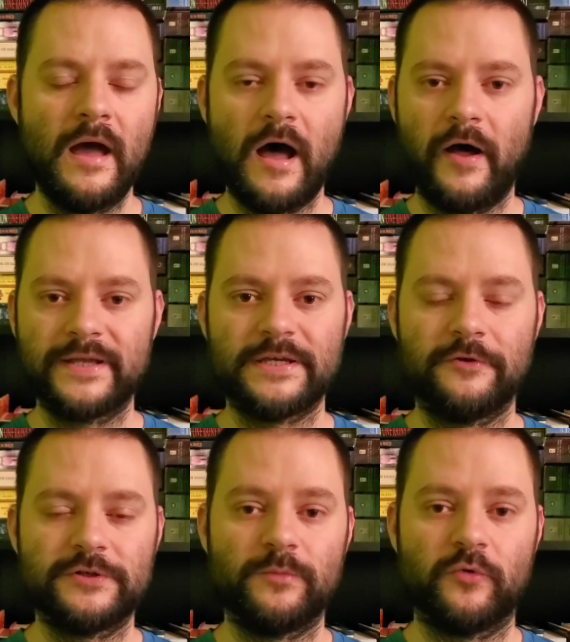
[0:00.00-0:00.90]
Uh, like I said,
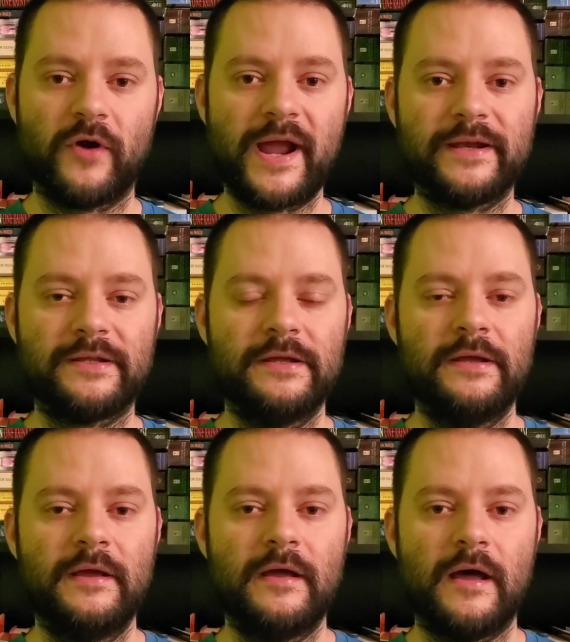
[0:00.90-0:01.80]
there's some great,
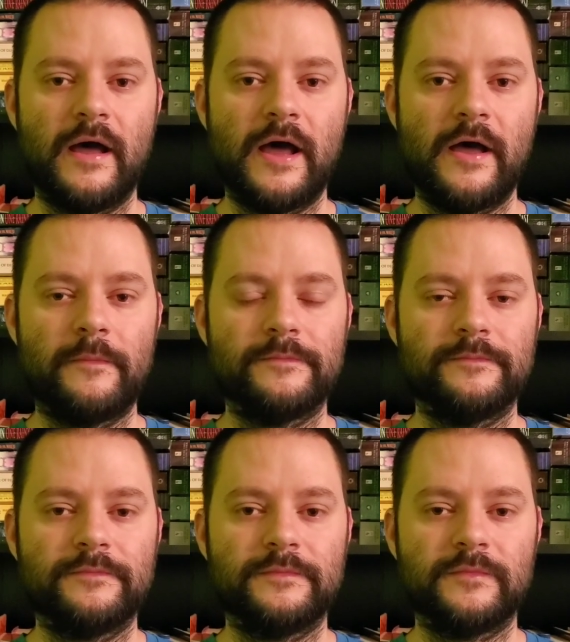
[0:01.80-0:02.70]
um,
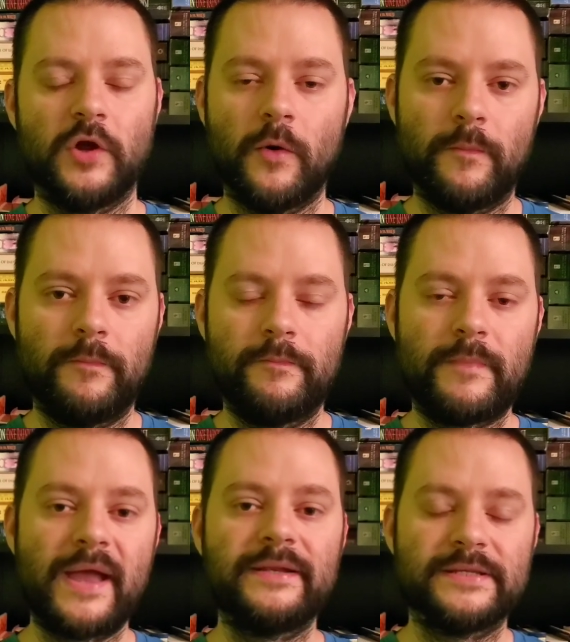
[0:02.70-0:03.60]
you know,
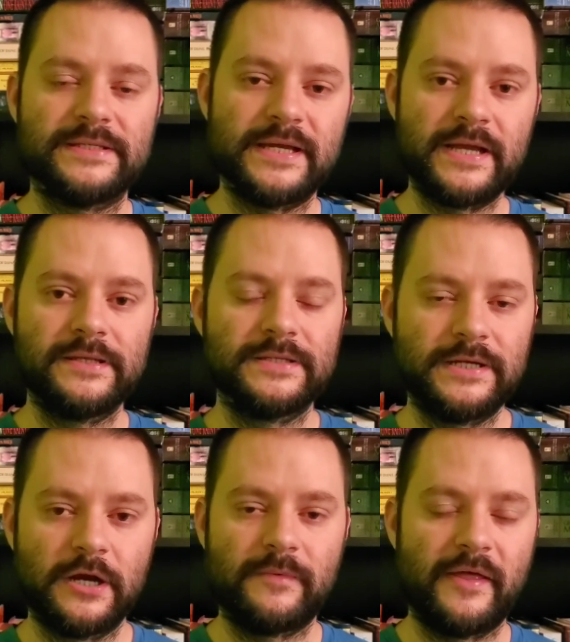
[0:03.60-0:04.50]
painted scenes in
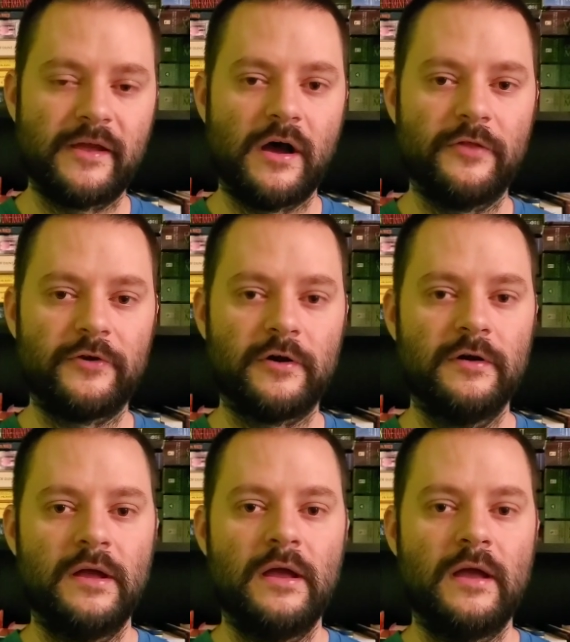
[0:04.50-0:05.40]
here by the author.